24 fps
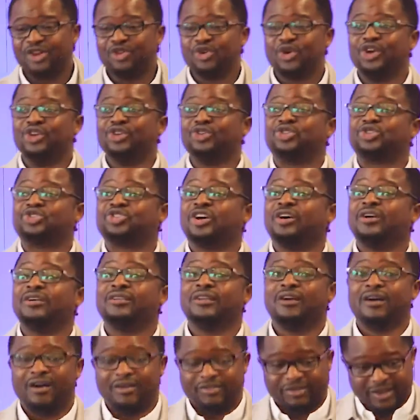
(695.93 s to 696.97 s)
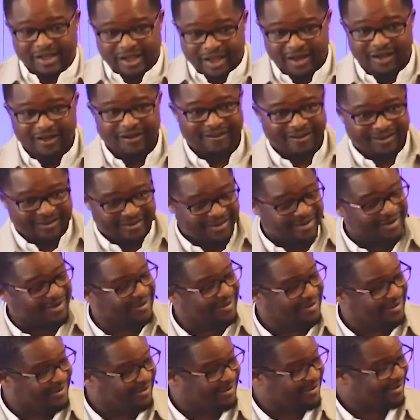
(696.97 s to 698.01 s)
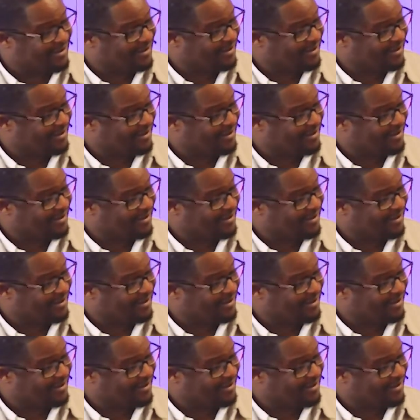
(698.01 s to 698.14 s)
and you're a son of God,